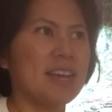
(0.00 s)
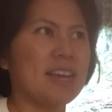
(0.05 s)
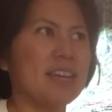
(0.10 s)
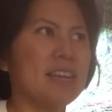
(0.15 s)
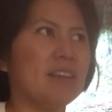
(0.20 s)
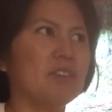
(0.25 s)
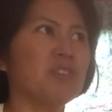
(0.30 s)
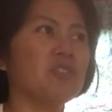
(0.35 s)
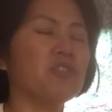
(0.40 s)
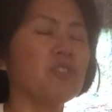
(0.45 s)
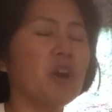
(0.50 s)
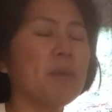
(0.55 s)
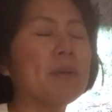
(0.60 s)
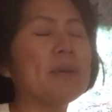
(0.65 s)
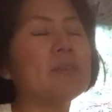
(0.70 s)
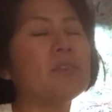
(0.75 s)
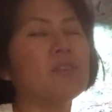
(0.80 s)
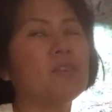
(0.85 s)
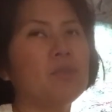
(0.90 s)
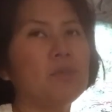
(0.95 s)
Now
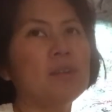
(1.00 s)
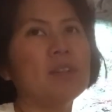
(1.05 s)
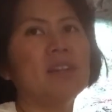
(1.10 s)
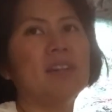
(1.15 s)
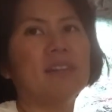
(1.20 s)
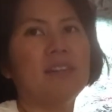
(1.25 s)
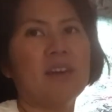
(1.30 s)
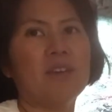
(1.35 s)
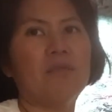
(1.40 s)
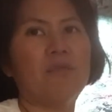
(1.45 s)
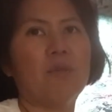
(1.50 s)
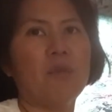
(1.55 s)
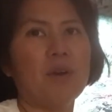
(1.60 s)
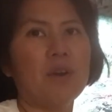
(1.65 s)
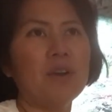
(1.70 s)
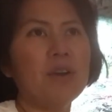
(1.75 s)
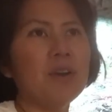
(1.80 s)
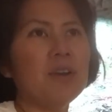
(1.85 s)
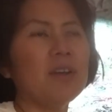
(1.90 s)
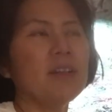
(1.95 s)
strawberries do need a lot of
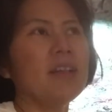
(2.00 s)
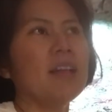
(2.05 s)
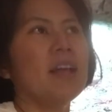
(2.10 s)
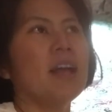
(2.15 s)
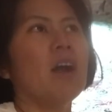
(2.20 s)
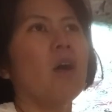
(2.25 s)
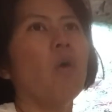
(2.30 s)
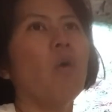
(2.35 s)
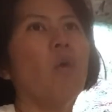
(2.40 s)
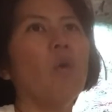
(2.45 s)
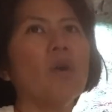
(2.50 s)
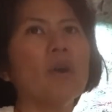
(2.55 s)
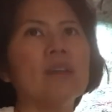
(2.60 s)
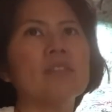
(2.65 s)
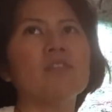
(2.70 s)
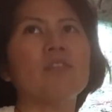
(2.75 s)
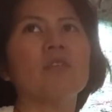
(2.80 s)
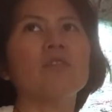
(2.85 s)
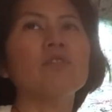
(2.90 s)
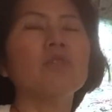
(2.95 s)
water, or
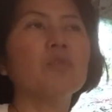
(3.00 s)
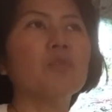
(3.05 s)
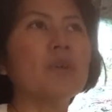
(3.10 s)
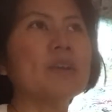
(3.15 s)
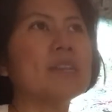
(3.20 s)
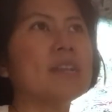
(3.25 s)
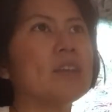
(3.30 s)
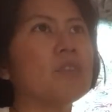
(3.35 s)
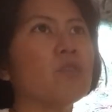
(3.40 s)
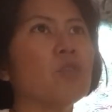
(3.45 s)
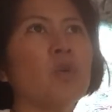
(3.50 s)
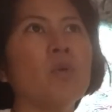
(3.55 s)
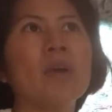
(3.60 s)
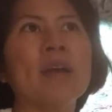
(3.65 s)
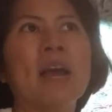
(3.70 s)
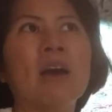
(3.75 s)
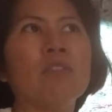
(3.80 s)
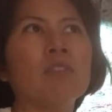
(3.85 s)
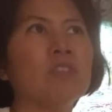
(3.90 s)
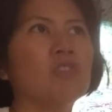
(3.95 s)
it's also great in
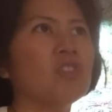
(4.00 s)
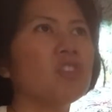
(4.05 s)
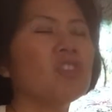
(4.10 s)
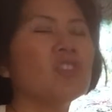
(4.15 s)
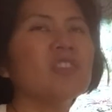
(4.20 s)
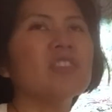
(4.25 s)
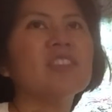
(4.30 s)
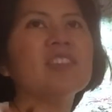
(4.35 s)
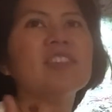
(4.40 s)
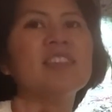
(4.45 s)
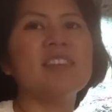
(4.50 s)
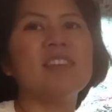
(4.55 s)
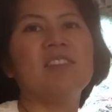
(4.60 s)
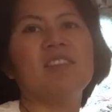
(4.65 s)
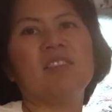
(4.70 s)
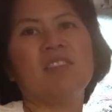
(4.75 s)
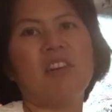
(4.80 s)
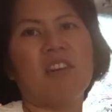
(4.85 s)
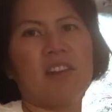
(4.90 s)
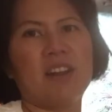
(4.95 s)
growing out just seed
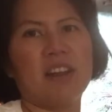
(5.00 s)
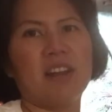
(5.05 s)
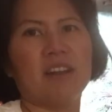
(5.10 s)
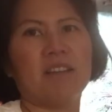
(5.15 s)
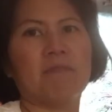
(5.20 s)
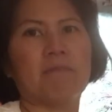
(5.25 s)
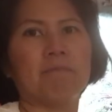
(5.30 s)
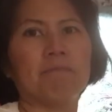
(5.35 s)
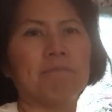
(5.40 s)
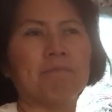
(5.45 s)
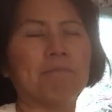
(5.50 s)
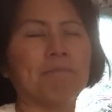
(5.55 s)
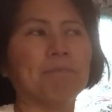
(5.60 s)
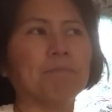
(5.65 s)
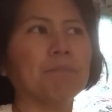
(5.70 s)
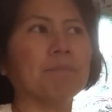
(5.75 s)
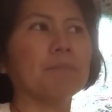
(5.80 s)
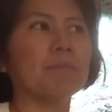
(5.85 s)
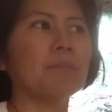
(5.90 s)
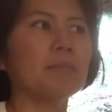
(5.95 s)
starting,
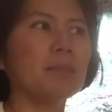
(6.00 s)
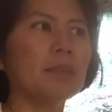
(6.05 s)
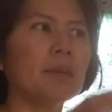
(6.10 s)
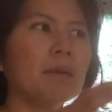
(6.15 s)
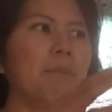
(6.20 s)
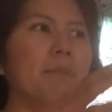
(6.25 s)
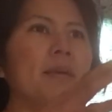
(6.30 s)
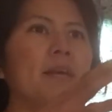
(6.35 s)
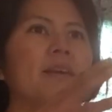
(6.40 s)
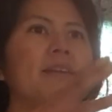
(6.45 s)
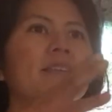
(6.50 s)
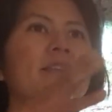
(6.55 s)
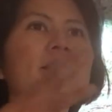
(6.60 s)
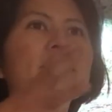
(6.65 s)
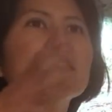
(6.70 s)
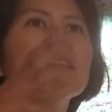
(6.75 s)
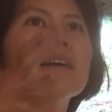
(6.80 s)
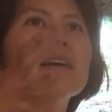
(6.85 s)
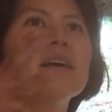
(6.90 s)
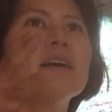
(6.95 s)
because
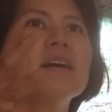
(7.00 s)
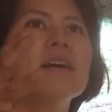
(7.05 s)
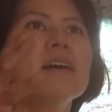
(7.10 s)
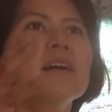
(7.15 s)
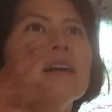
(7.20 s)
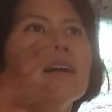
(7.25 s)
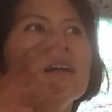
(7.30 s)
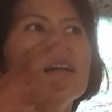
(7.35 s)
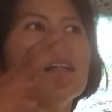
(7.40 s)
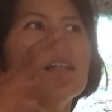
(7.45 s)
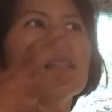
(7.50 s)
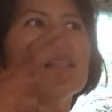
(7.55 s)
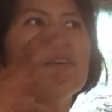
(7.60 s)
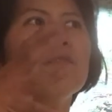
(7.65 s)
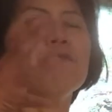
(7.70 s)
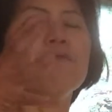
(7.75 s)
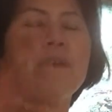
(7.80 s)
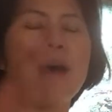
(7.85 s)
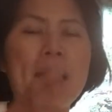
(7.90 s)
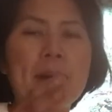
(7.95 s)
the
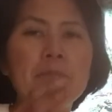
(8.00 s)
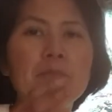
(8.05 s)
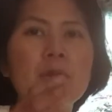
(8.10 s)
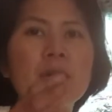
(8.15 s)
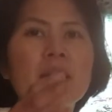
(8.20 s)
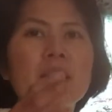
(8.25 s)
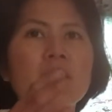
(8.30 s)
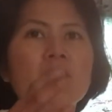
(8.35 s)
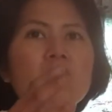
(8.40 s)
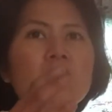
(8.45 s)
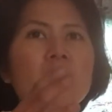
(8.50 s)
fabric